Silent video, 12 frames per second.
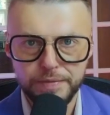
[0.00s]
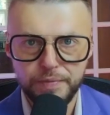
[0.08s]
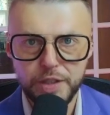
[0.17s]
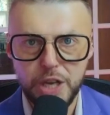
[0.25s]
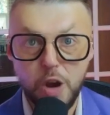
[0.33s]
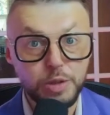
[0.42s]

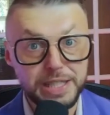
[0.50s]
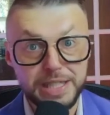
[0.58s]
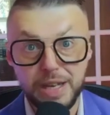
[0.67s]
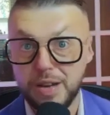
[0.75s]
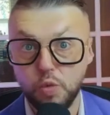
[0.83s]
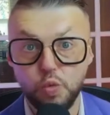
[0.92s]
goes
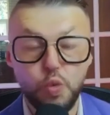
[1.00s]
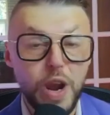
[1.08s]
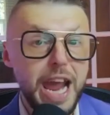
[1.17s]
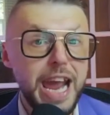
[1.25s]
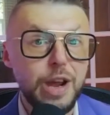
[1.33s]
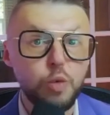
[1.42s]

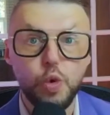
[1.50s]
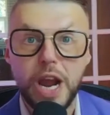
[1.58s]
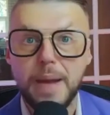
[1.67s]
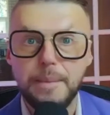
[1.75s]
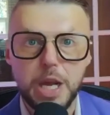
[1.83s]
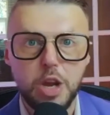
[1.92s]
way, way
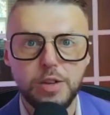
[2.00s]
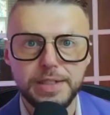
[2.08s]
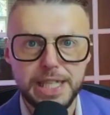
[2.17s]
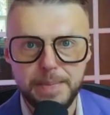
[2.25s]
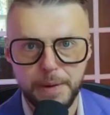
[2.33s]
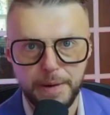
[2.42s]
beyond
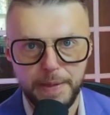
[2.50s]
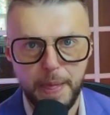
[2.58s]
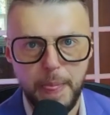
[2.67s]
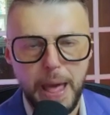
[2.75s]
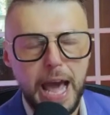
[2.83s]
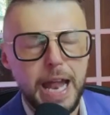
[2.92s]
deeper than
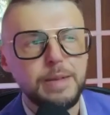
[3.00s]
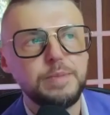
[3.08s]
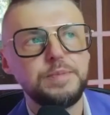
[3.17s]
that.